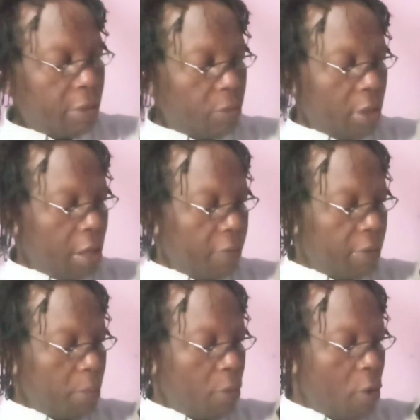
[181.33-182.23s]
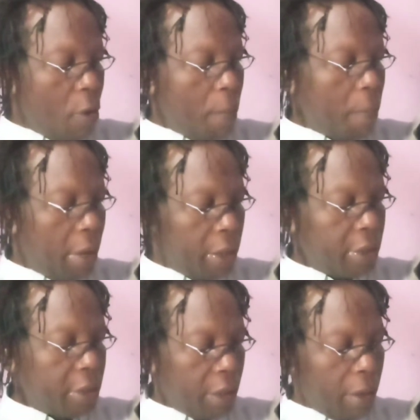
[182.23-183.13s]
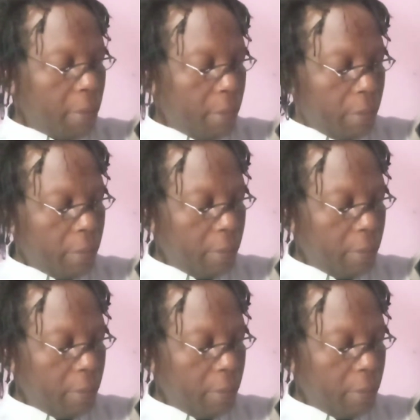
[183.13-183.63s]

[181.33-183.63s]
We have the momentum.